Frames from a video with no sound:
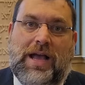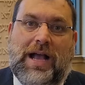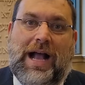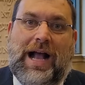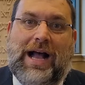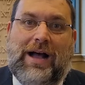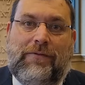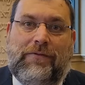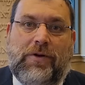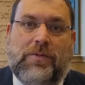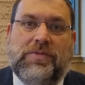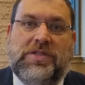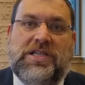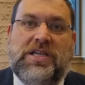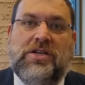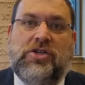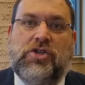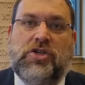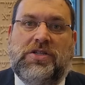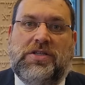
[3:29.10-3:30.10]
Avram
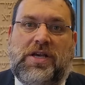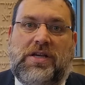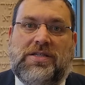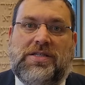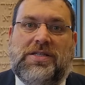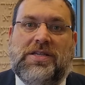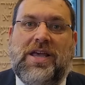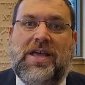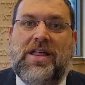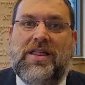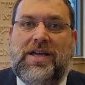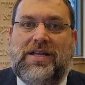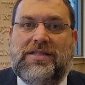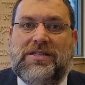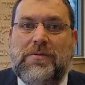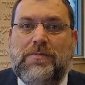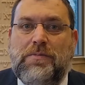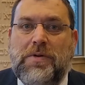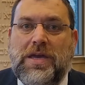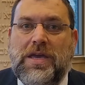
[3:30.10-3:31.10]
teaches us that
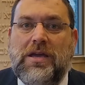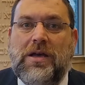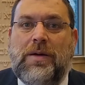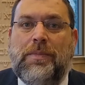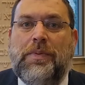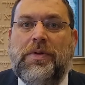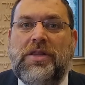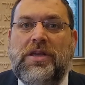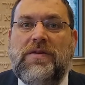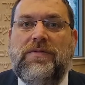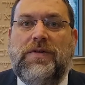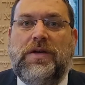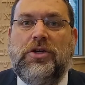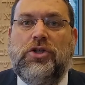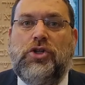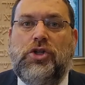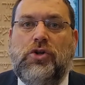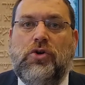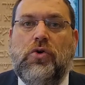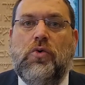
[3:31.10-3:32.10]
to be a
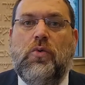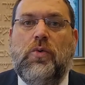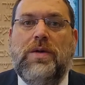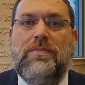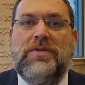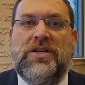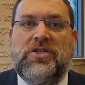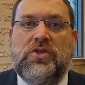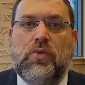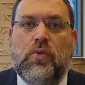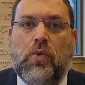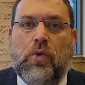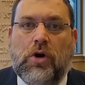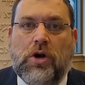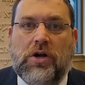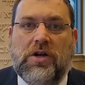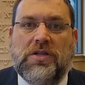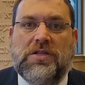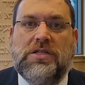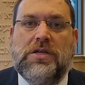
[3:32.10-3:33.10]
believing Jew, we must
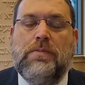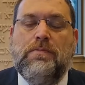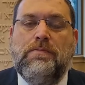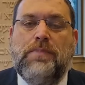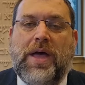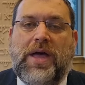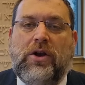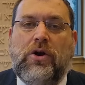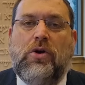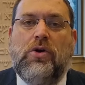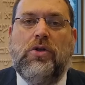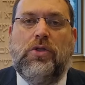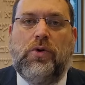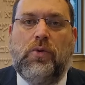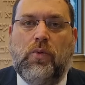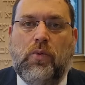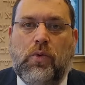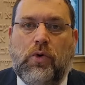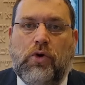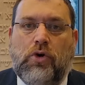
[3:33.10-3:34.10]
work to better the
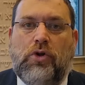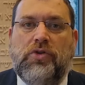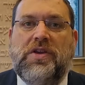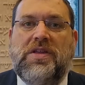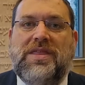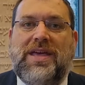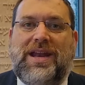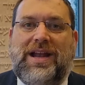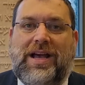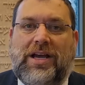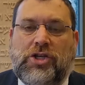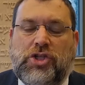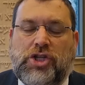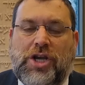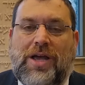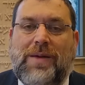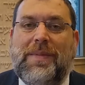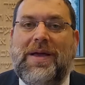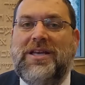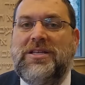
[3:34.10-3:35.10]
world that
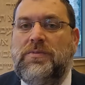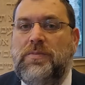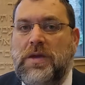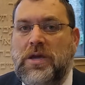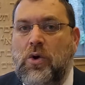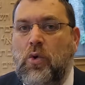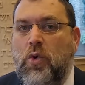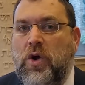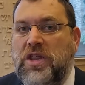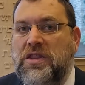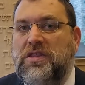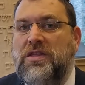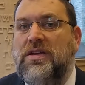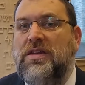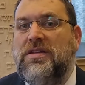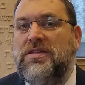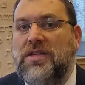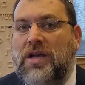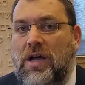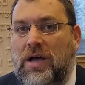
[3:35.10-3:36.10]
Hashem has
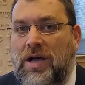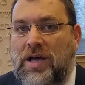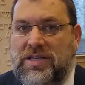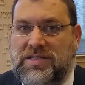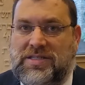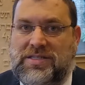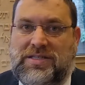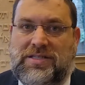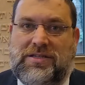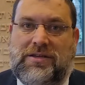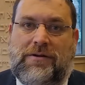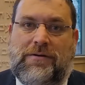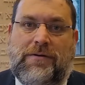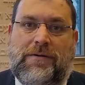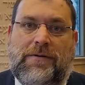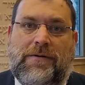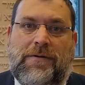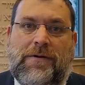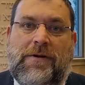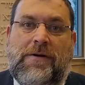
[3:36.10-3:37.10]
bequeathed to us.
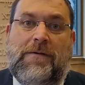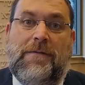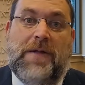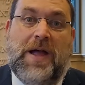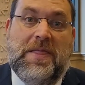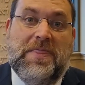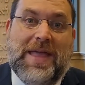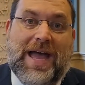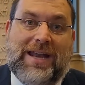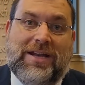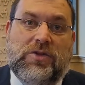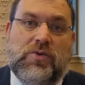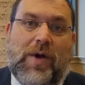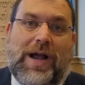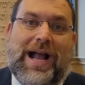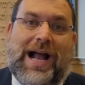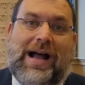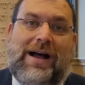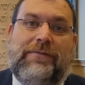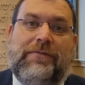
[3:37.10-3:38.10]
And that is
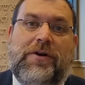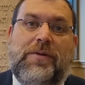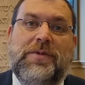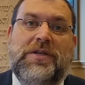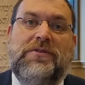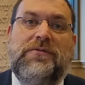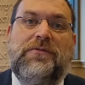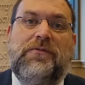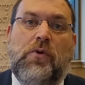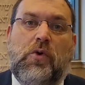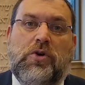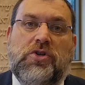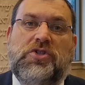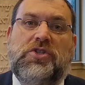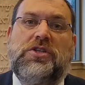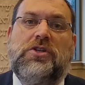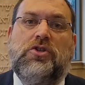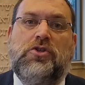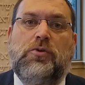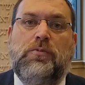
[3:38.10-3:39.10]
why Avram is
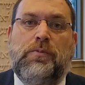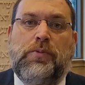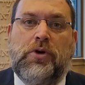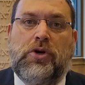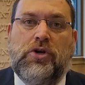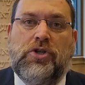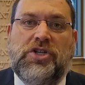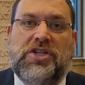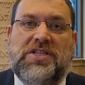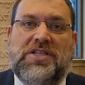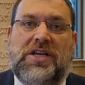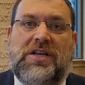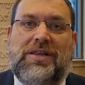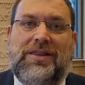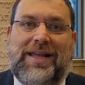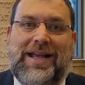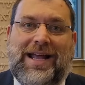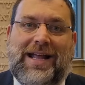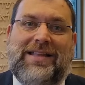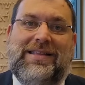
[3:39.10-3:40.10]
forced to purchase a
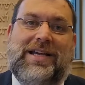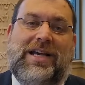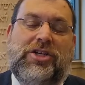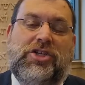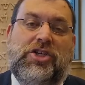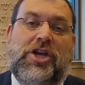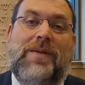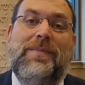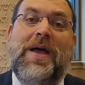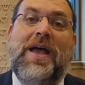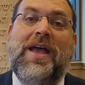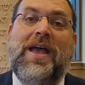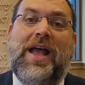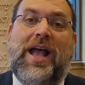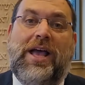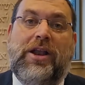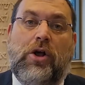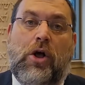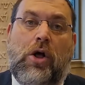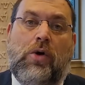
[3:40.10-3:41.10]
land Hashem
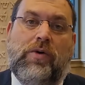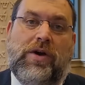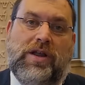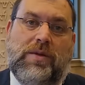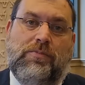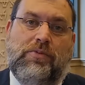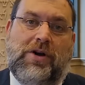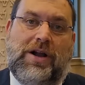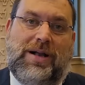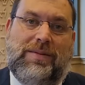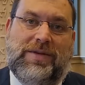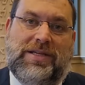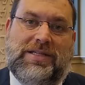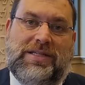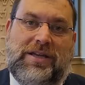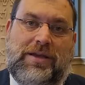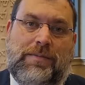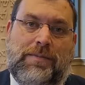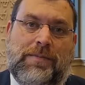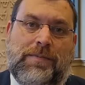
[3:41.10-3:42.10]
had already
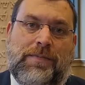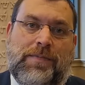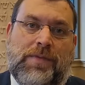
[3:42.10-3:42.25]
promised him.